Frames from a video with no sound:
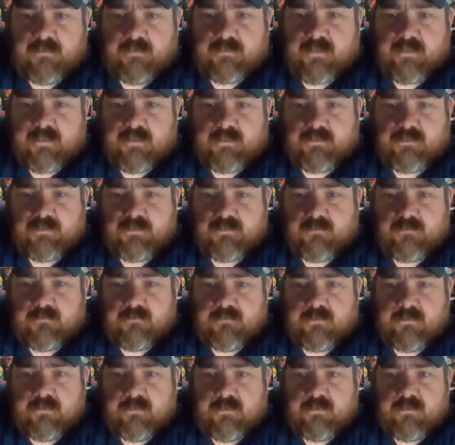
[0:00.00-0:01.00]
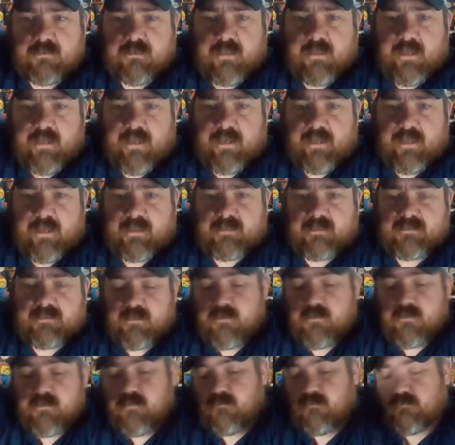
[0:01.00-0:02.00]
He's got his little axe
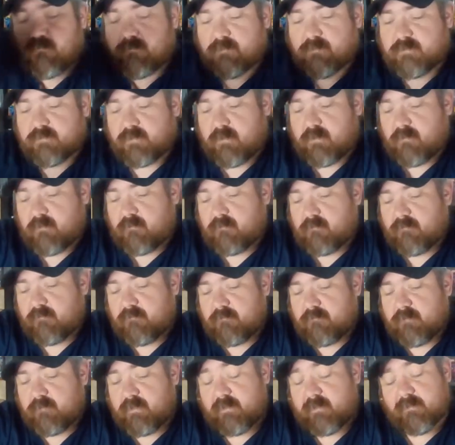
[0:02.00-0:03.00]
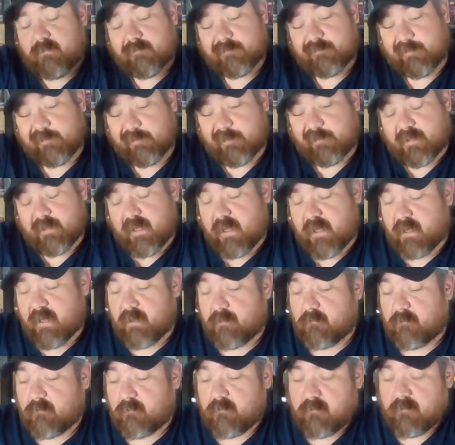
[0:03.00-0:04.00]
there. So, he looks like a
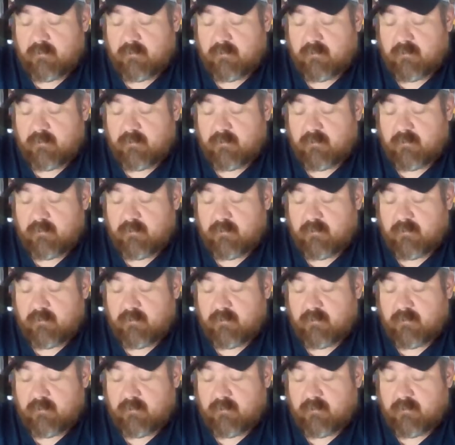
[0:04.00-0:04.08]
can.